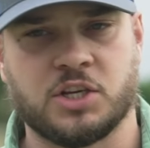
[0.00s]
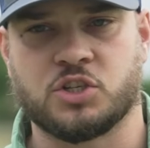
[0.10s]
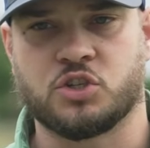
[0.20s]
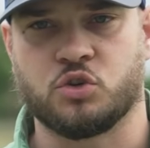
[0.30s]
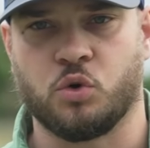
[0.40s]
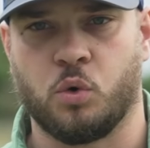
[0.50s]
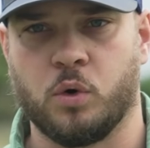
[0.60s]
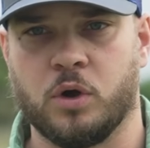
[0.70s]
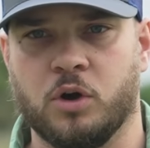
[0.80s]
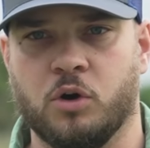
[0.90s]
I'm in
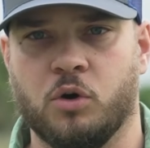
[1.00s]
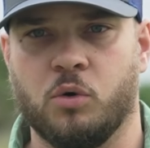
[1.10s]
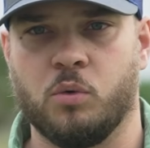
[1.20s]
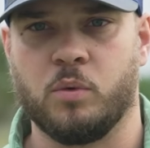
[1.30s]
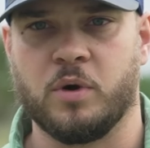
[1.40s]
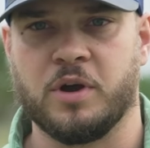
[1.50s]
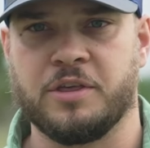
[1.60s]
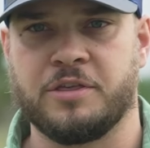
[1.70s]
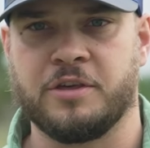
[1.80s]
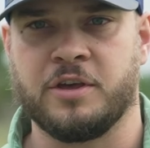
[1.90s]
charge of
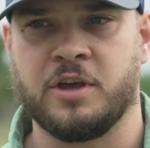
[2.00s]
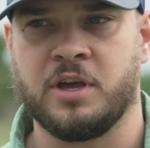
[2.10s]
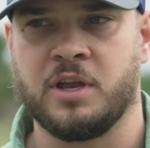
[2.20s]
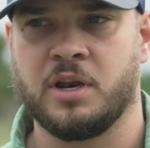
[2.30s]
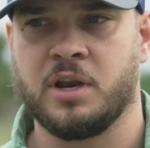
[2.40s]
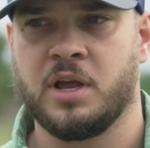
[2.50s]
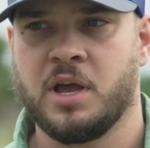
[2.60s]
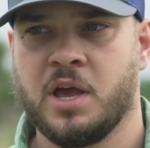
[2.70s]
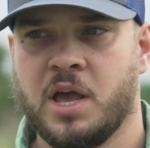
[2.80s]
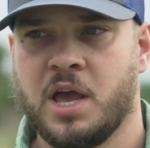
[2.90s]
everything that goes on
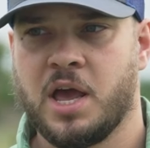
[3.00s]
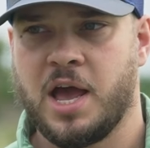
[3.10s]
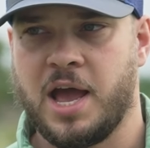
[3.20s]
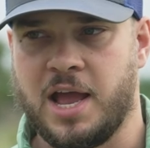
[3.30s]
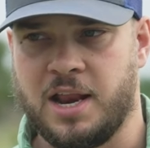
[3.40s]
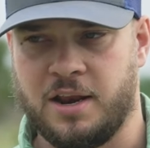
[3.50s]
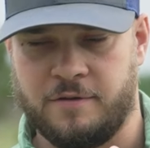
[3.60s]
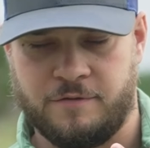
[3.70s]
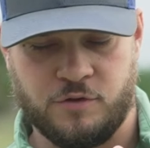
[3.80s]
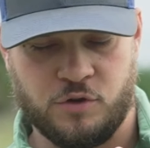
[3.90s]
engineering-wise here.